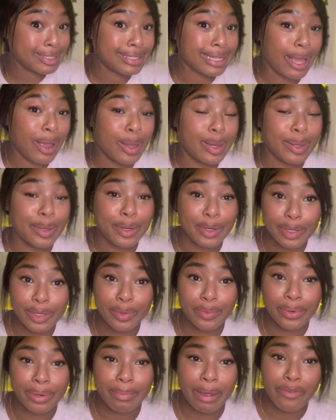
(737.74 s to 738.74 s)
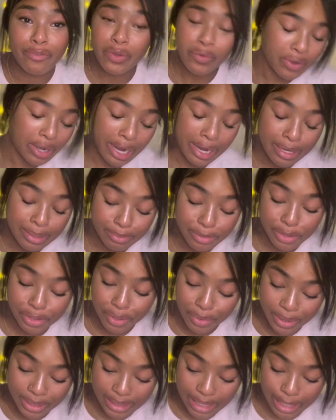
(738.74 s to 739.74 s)
like literally one of my favorite items
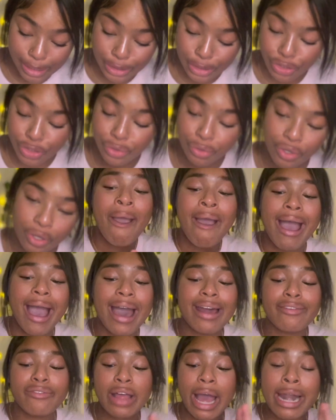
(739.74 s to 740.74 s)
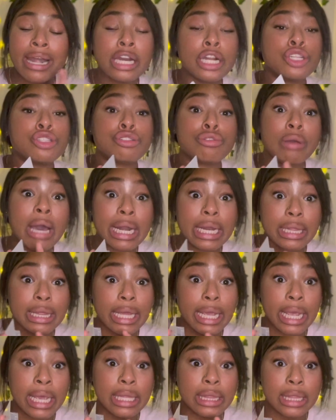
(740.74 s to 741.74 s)
so excited to show y'all out of i needed two out of
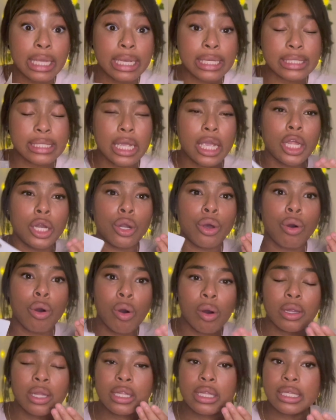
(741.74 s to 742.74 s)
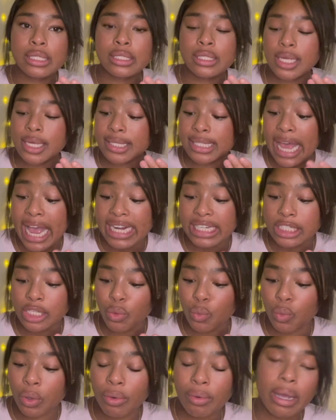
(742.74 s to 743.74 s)
the eight things and all of these things actually
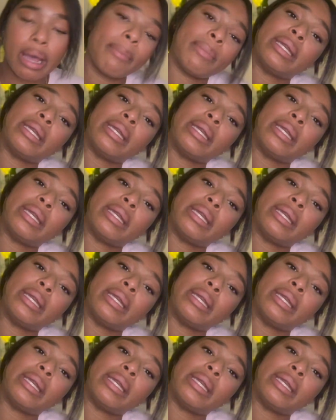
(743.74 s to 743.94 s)
will come in